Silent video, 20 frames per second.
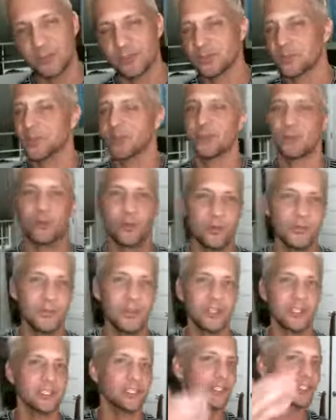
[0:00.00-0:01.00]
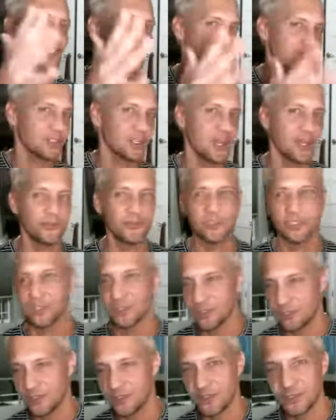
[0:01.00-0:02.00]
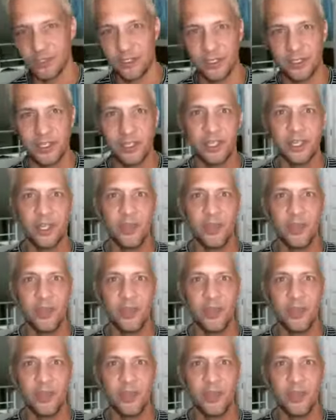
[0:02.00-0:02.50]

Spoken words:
It's been horrific and it shuts off and it turns on.